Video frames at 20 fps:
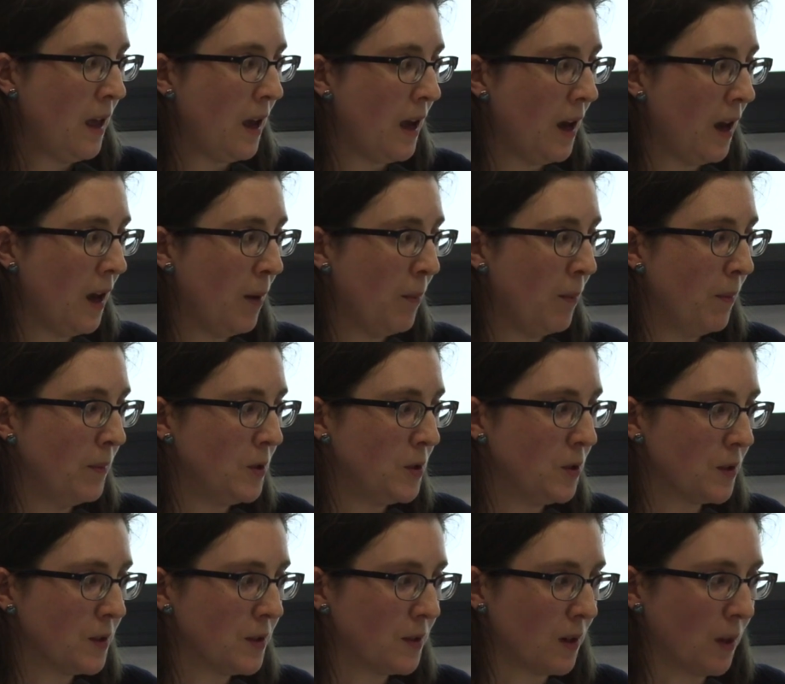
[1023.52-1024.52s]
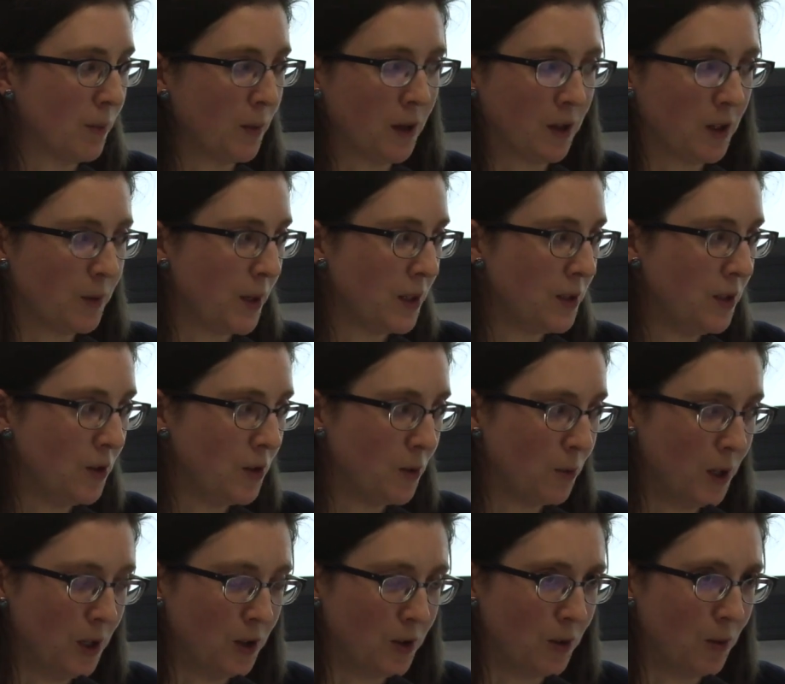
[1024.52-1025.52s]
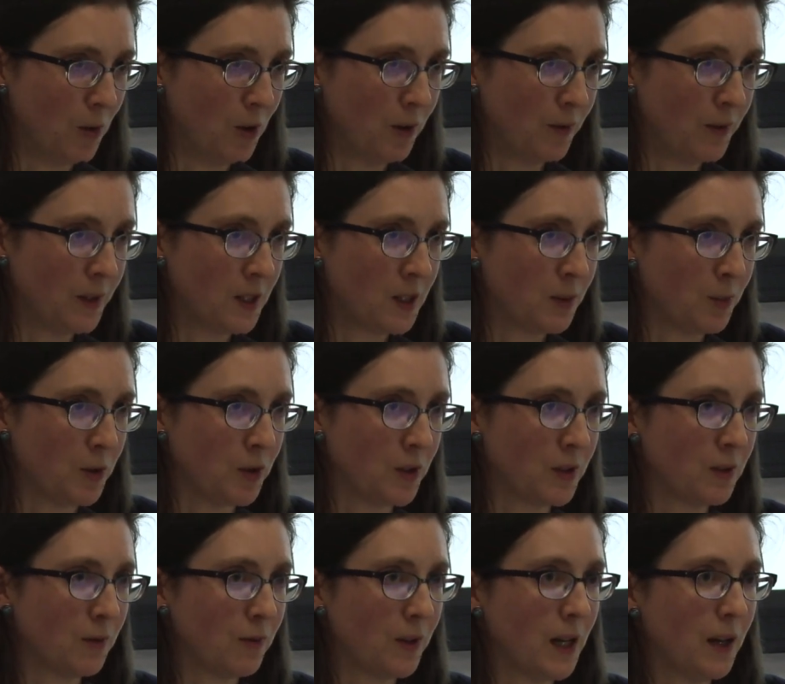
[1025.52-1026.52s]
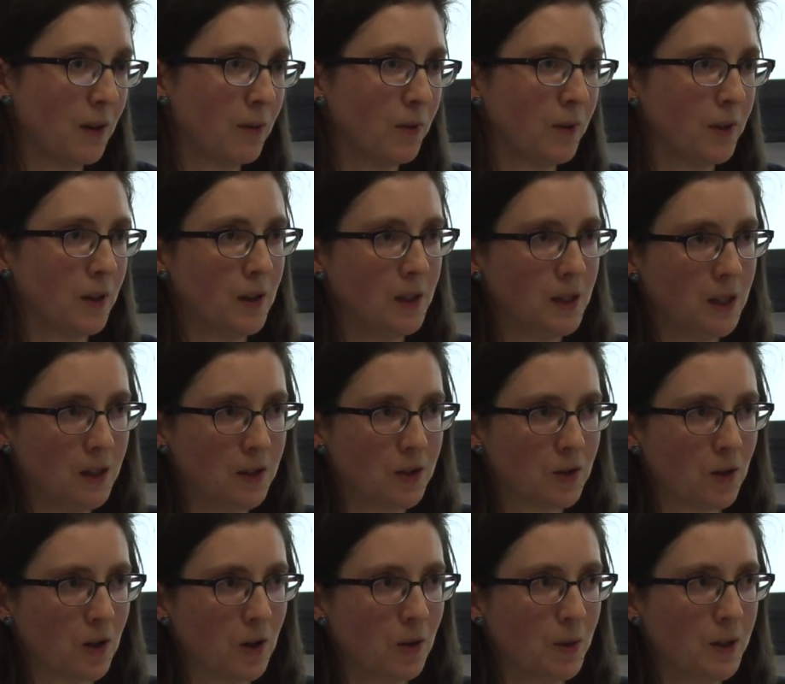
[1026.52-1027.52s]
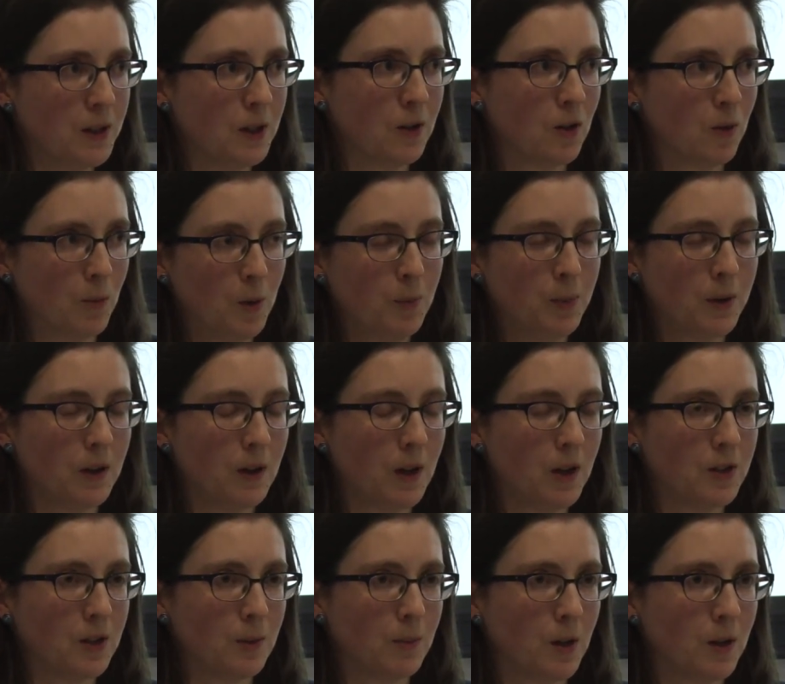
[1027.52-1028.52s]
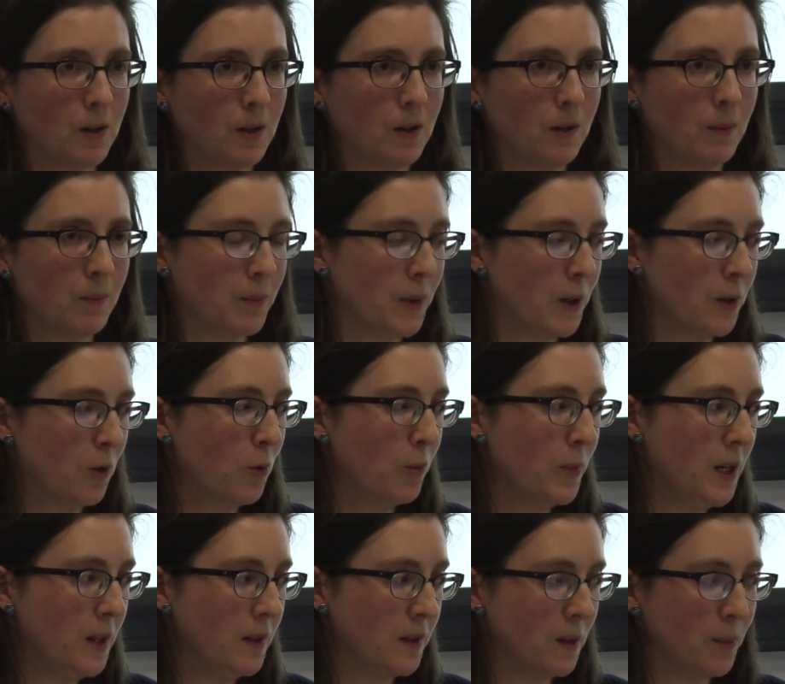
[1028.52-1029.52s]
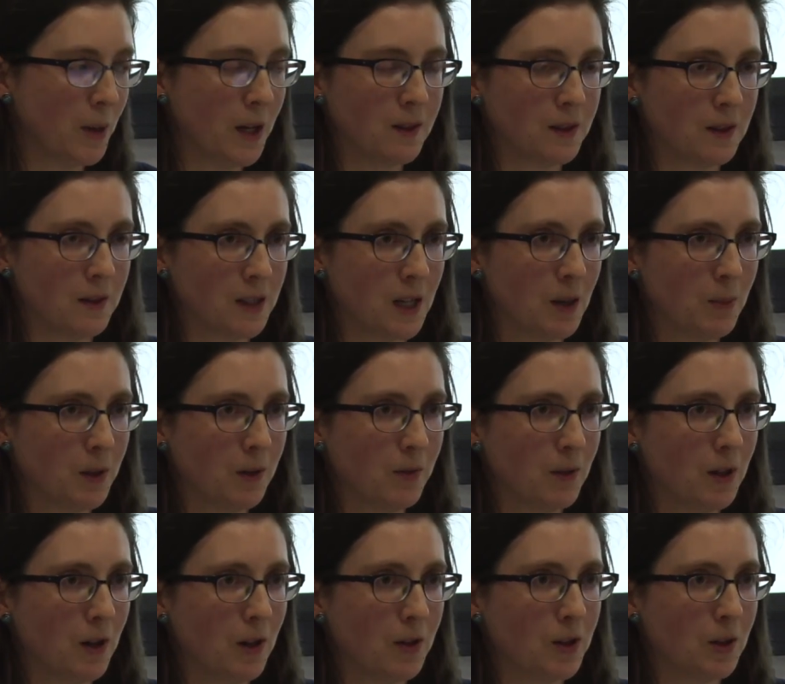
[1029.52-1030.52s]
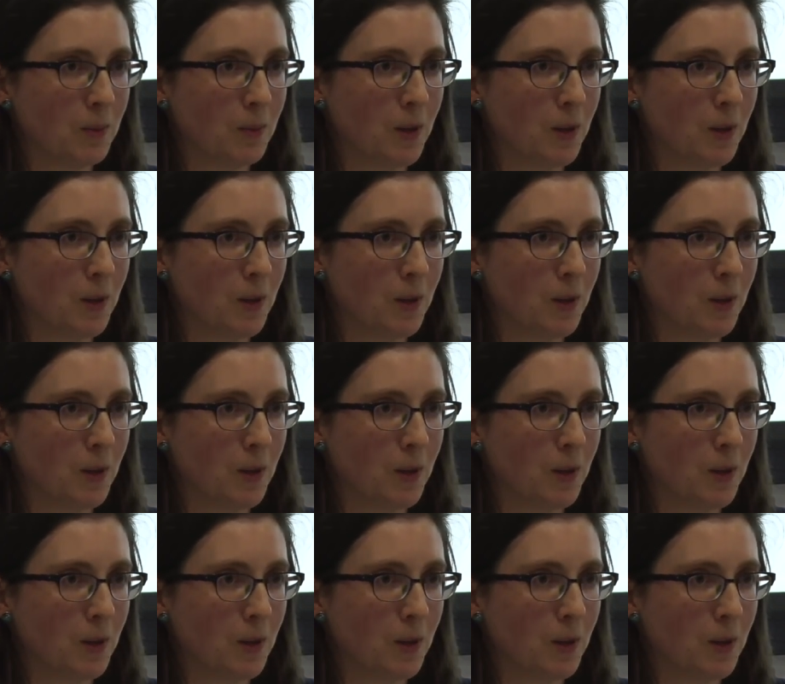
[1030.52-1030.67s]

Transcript: I'm not expecting you to read through all of this, but just to flag for the ideas trial, we did come up with a logic model. By no means the best example of a logic